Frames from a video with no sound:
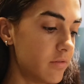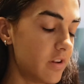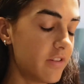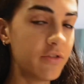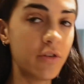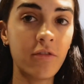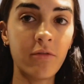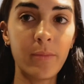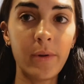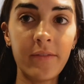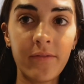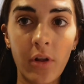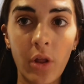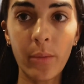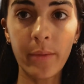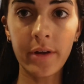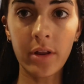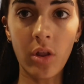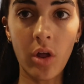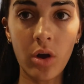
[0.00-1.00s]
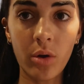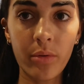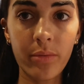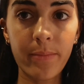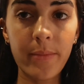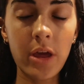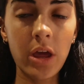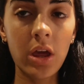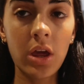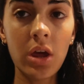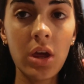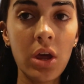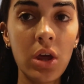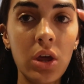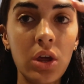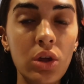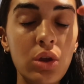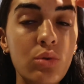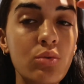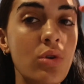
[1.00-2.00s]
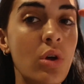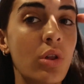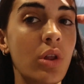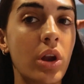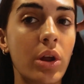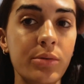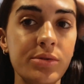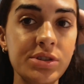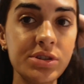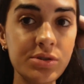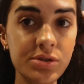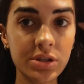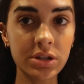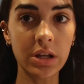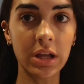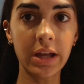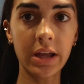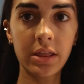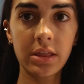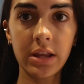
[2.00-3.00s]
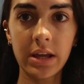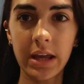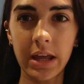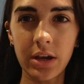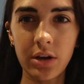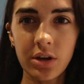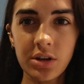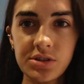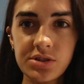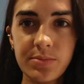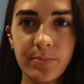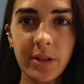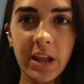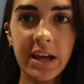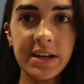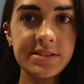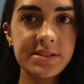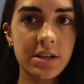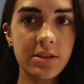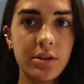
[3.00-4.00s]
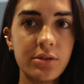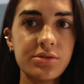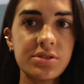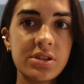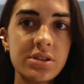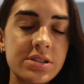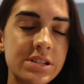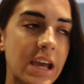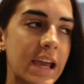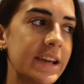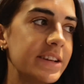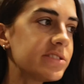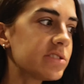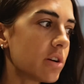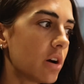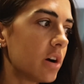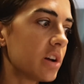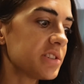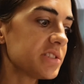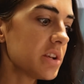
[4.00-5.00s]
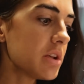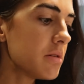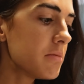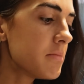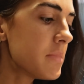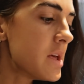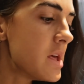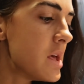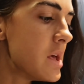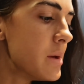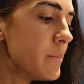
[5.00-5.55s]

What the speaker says: If you've been following along with me, you know that I was using like the Kinder's blends, and those taste awesome,